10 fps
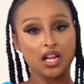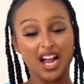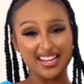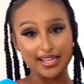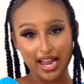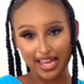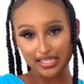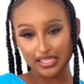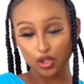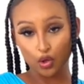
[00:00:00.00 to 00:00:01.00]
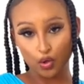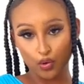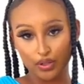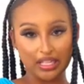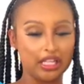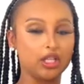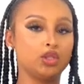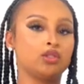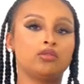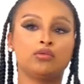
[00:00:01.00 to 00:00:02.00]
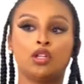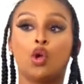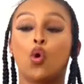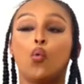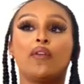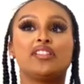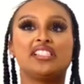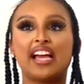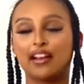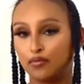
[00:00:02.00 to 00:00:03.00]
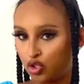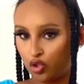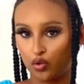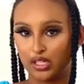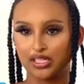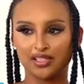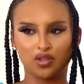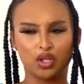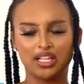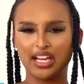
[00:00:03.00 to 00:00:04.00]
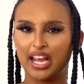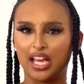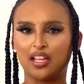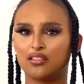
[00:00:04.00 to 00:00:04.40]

a nice gold heel with down shorts, and call it a day.